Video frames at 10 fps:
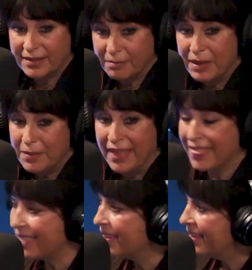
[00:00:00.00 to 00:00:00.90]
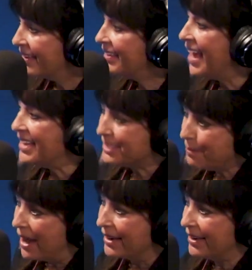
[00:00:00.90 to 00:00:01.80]
oh, Plymouth. Oh, Pine Hills. Yes, oh,
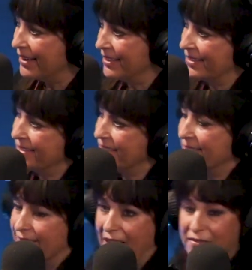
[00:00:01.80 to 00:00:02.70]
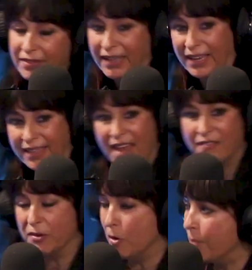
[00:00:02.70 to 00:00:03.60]
Pine yeah, Hills. Right. It's lovely. True. They have yep.
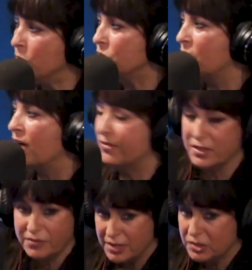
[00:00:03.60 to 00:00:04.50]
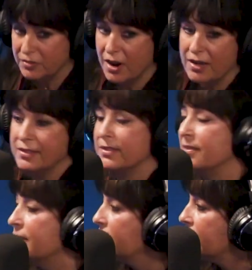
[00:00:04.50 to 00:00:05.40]
their own post office, restaurants.
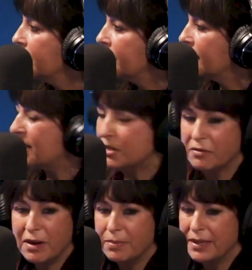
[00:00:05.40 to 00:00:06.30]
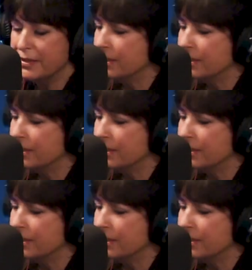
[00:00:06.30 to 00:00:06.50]
Yep. Yeah. yeah. That's a great an, place to